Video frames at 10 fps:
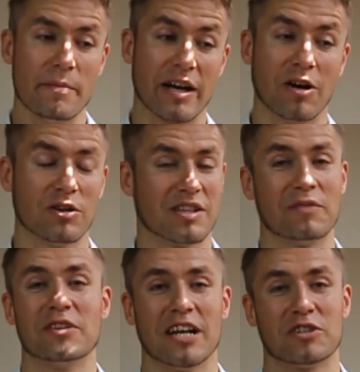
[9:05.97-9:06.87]
because
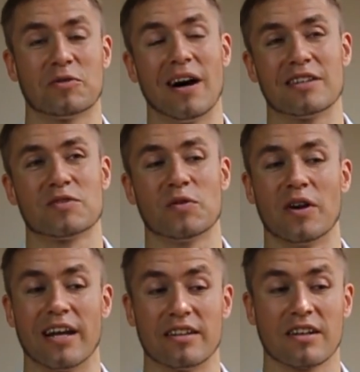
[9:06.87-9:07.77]
of that
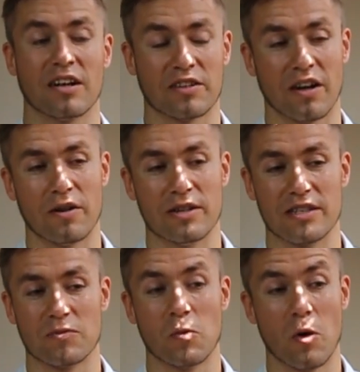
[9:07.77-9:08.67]
transfer, and the
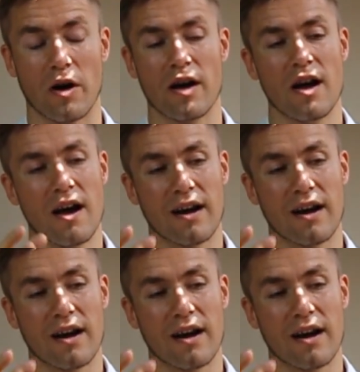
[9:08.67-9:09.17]
Qataris were